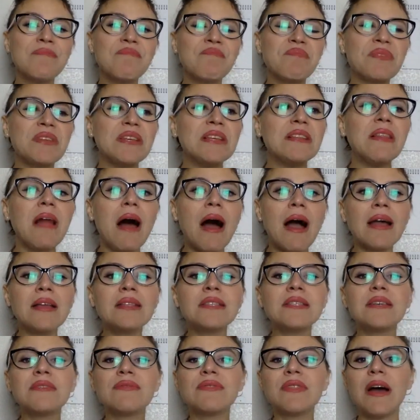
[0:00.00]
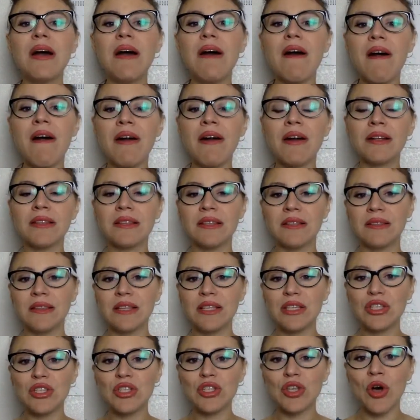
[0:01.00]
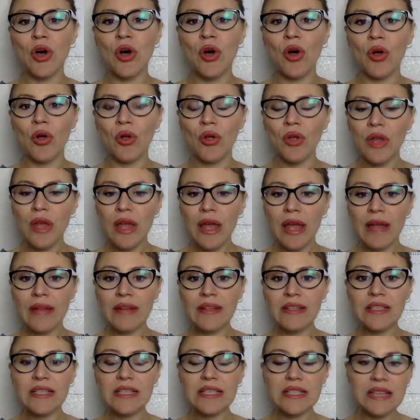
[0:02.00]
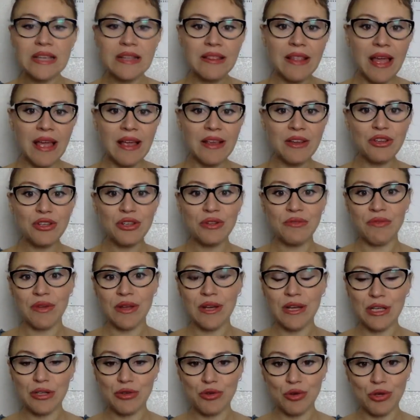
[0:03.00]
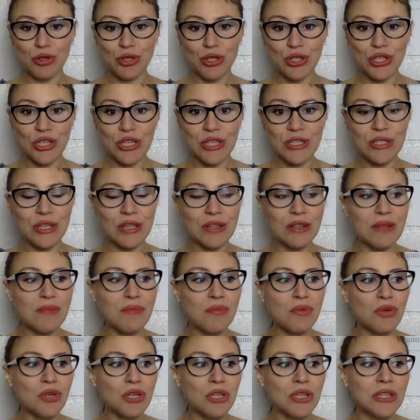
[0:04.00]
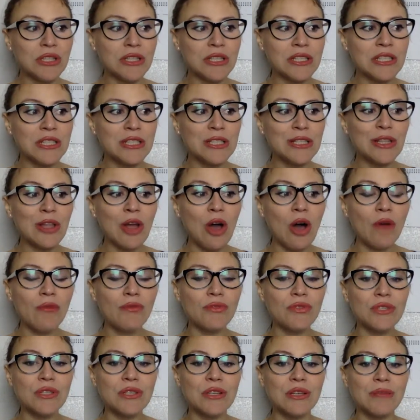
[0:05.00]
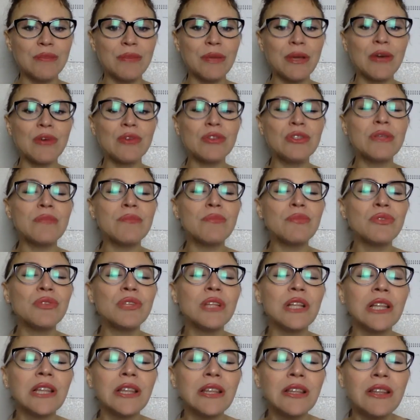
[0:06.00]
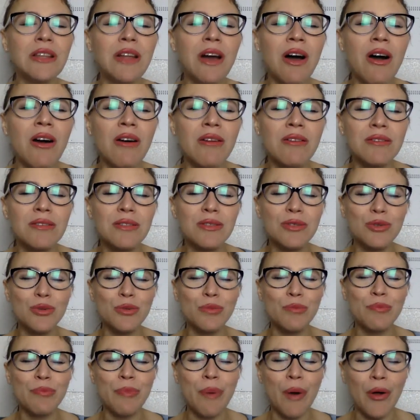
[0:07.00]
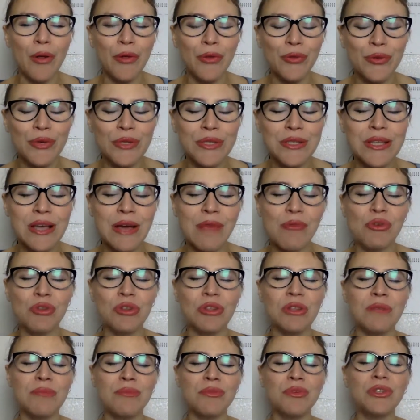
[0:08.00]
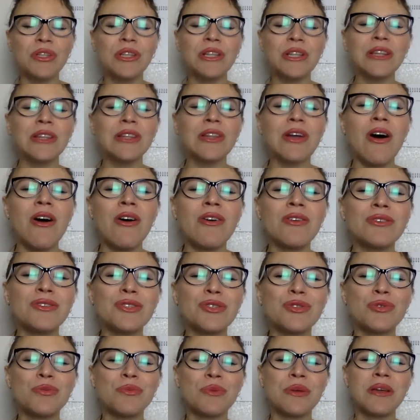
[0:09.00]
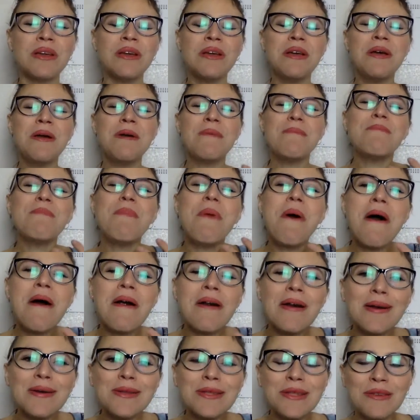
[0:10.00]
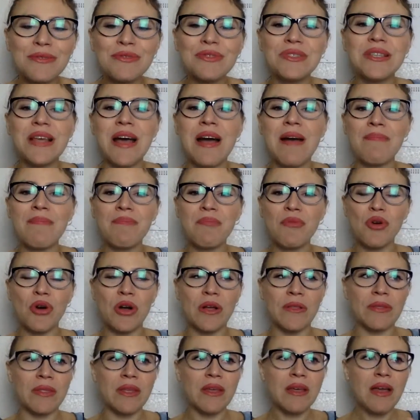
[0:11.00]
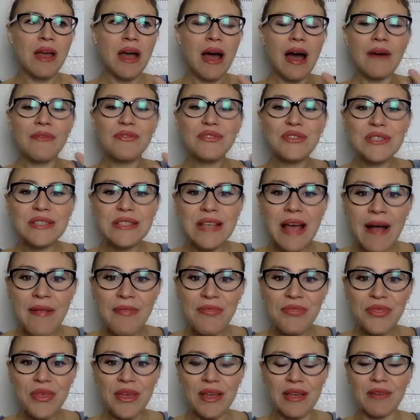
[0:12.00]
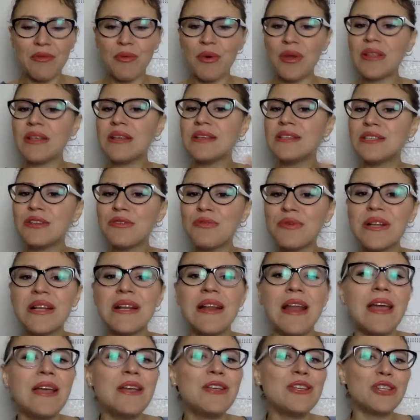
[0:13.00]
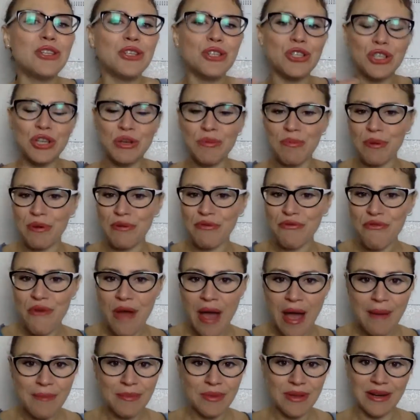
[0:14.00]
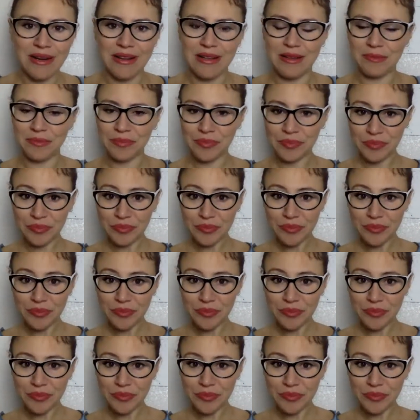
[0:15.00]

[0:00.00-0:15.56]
delights of the heart and the soul. And as I said, ancient Vedic astrology says that the moon is lovesick, because the moon longs to bond with someone. The moon longs to be part of someone, of something, whether it's a relationship, a family,